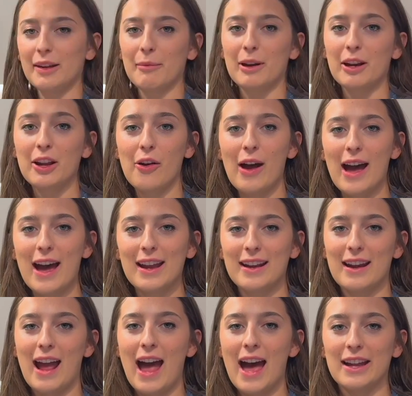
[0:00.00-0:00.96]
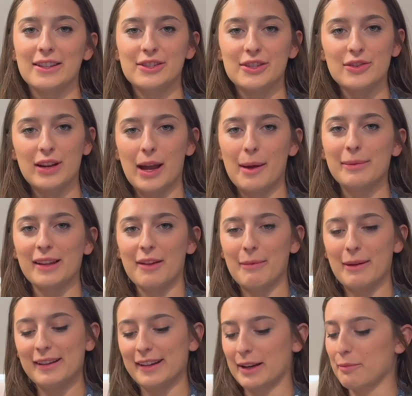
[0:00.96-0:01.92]
I'm gonna go ahead and add 2 cups of
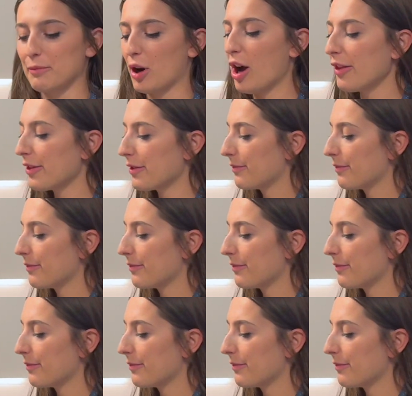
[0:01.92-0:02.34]
my chicken broth.